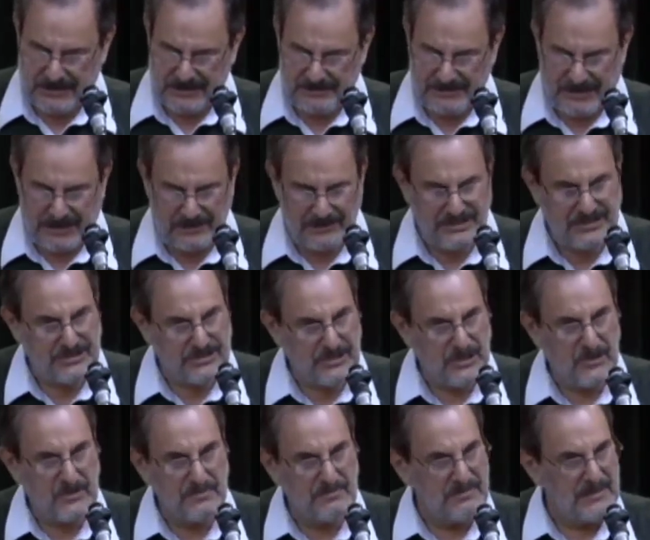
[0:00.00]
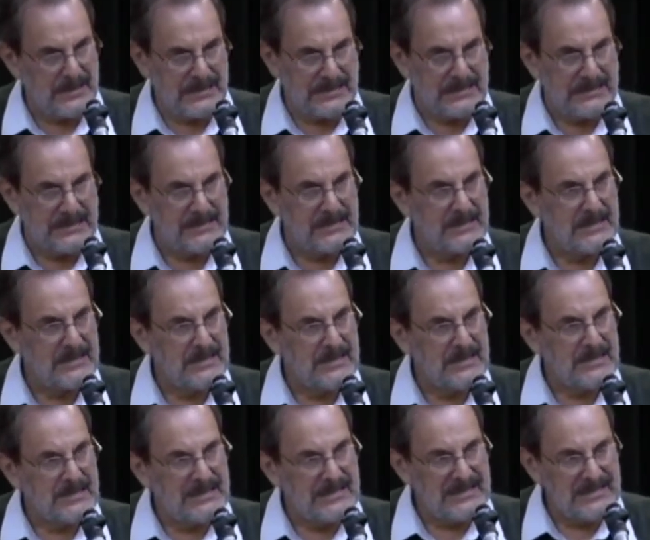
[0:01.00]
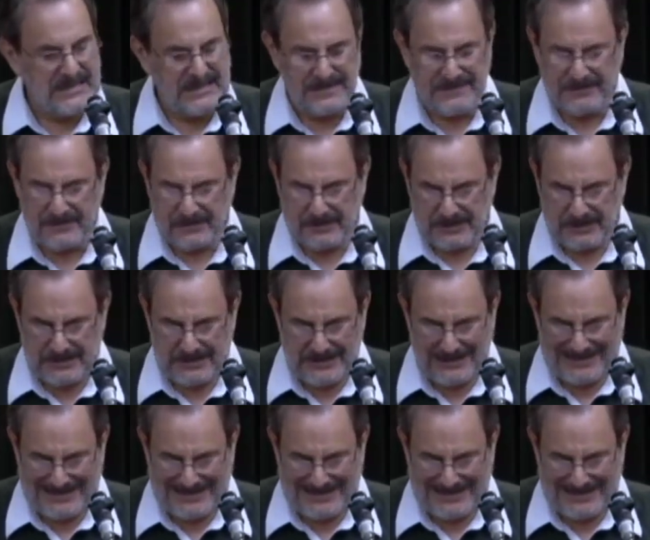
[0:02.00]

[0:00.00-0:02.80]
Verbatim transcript: about so many evil